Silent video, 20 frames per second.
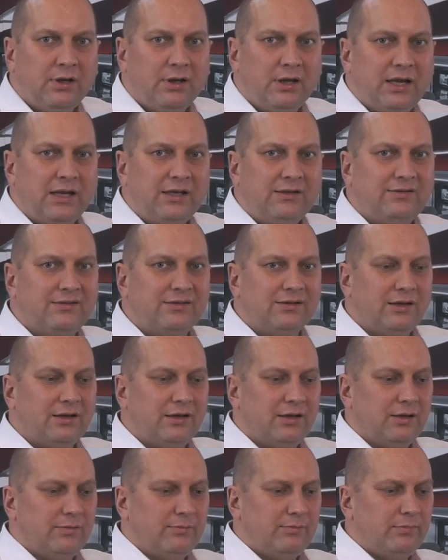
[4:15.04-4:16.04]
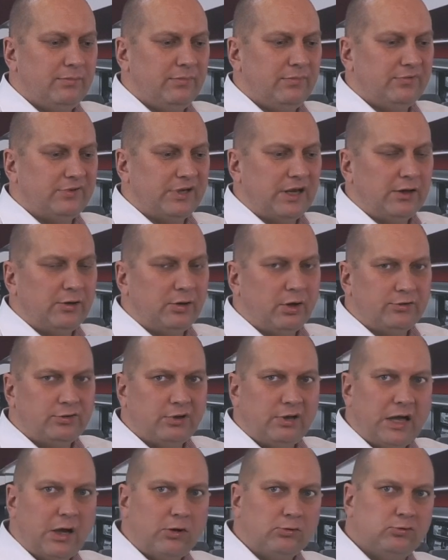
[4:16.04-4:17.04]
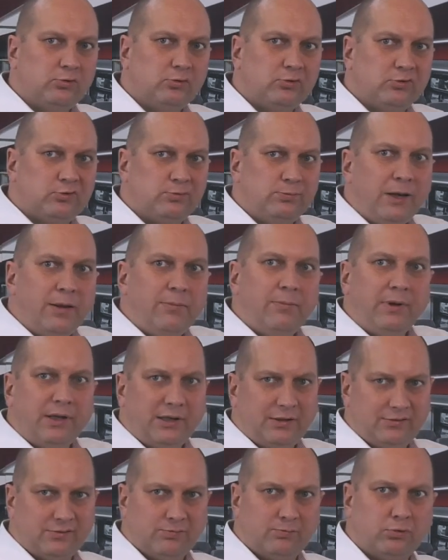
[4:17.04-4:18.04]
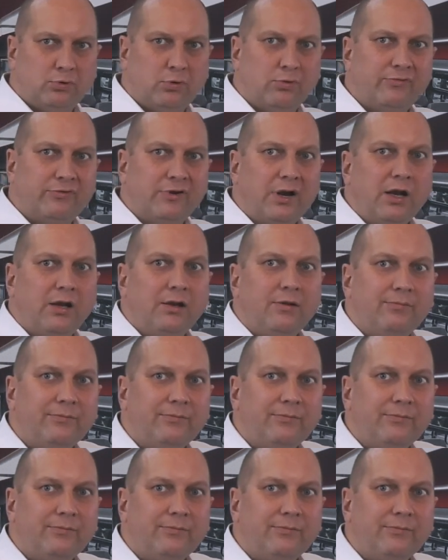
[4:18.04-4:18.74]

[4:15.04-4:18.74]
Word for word: and um, they are not allowed to swim in the profile.